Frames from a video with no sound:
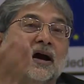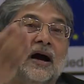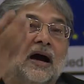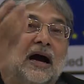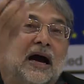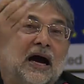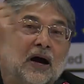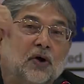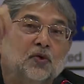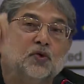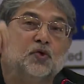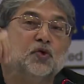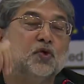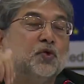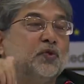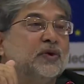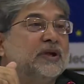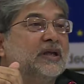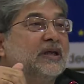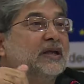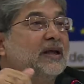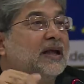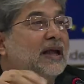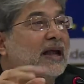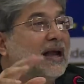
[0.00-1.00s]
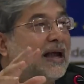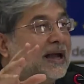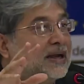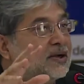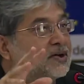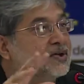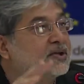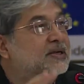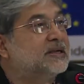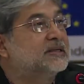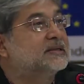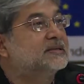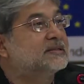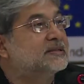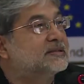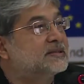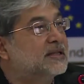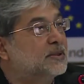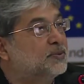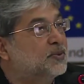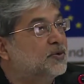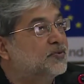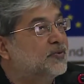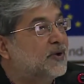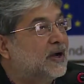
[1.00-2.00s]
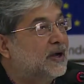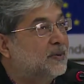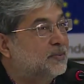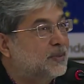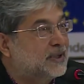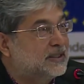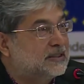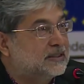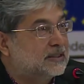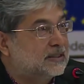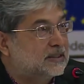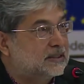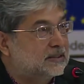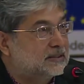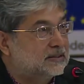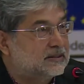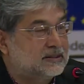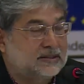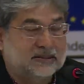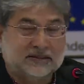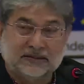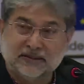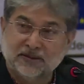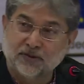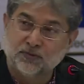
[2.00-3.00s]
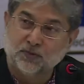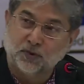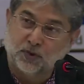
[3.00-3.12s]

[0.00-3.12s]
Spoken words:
how do we address some of our major concerns?